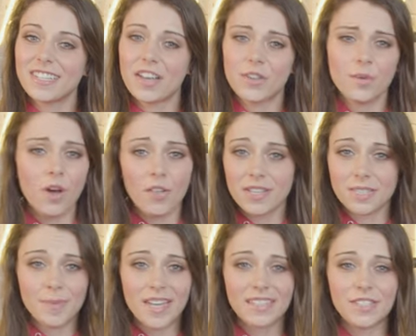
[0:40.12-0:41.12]
tell you all the
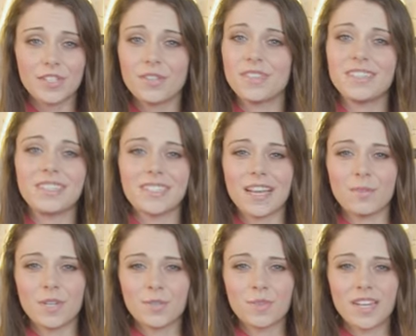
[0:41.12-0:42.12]
specs so you can decide
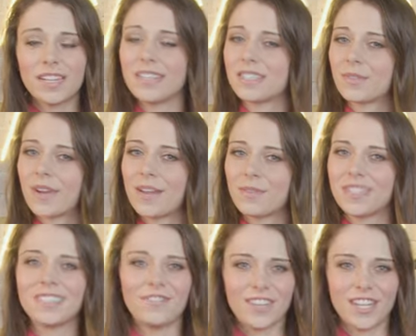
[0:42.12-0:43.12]
which one is the right one
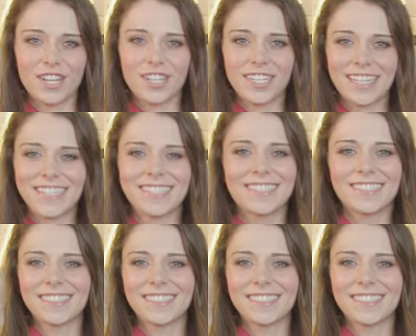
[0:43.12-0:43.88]
to fit your needs.